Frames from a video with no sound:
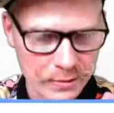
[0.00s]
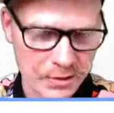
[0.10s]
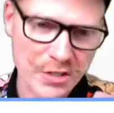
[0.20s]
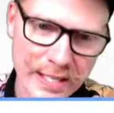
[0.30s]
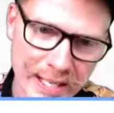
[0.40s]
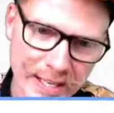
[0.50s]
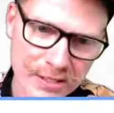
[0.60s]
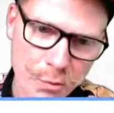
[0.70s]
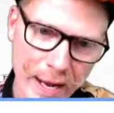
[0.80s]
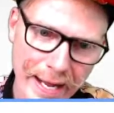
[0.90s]
It was trying to get
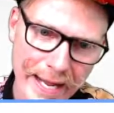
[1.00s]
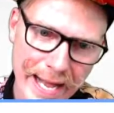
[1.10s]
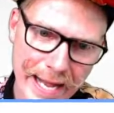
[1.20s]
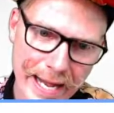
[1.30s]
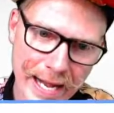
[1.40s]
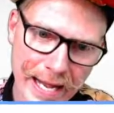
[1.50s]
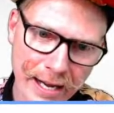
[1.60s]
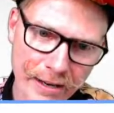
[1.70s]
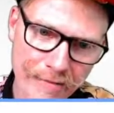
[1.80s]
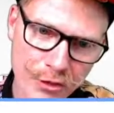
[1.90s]
its way
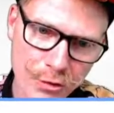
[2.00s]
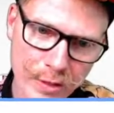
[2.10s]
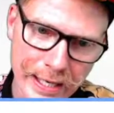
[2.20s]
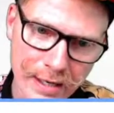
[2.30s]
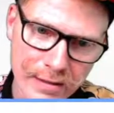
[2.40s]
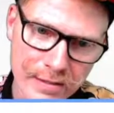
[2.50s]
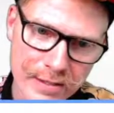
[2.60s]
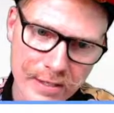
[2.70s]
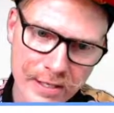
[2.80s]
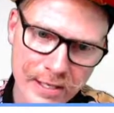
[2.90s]
out of the ground,
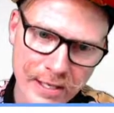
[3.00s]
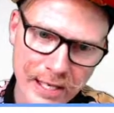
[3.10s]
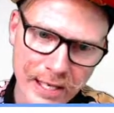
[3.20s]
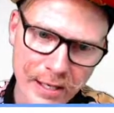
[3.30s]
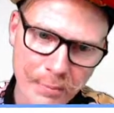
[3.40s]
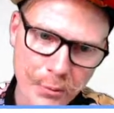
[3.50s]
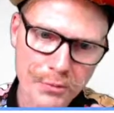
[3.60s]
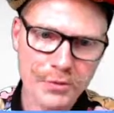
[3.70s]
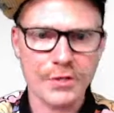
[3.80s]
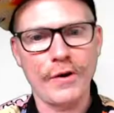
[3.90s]
and it
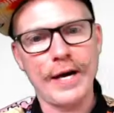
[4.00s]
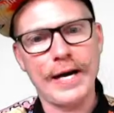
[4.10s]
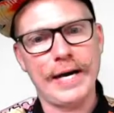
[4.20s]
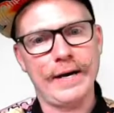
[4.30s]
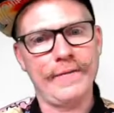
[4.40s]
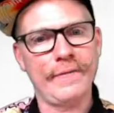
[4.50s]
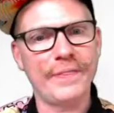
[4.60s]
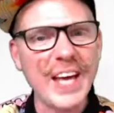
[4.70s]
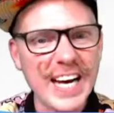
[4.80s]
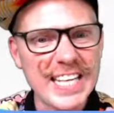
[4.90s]
pulled so hard
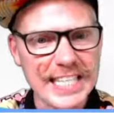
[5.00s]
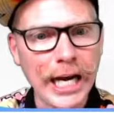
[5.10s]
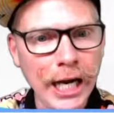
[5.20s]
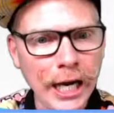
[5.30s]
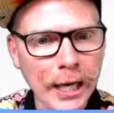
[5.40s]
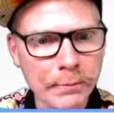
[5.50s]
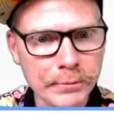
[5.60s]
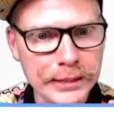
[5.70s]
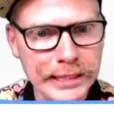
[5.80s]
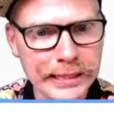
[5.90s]
that its arm
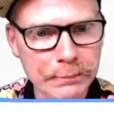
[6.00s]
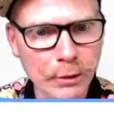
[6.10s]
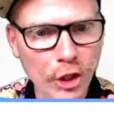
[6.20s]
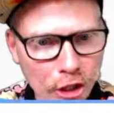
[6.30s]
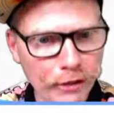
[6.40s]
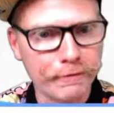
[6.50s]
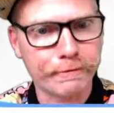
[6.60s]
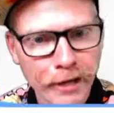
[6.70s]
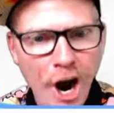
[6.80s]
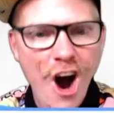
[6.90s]
came
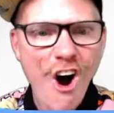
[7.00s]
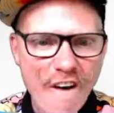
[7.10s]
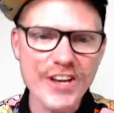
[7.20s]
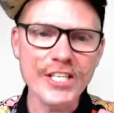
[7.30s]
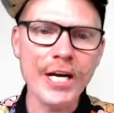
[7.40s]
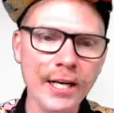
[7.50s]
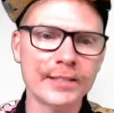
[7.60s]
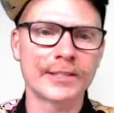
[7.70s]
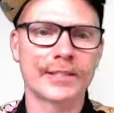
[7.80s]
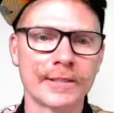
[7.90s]
off.
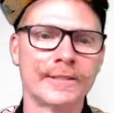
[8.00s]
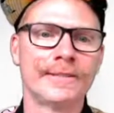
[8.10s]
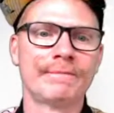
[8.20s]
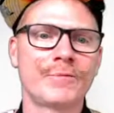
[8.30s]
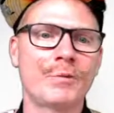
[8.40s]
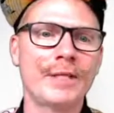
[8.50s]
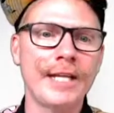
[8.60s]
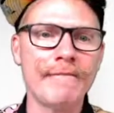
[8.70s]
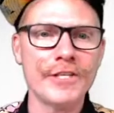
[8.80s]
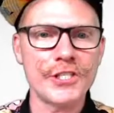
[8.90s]
Yes. We
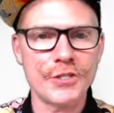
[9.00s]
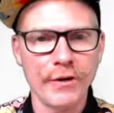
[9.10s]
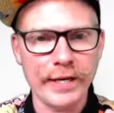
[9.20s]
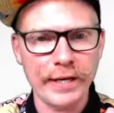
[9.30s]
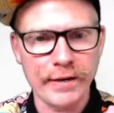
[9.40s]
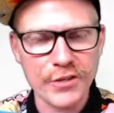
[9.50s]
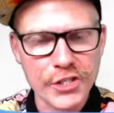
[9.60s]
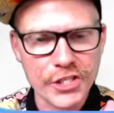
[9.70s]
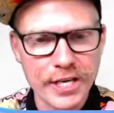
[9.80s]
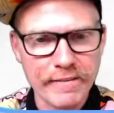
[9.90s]
love a story here at
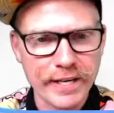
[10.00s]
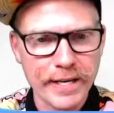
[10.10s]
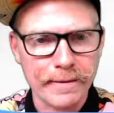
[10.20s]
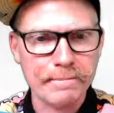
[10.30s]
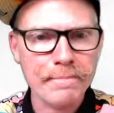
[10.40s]
Ush TV.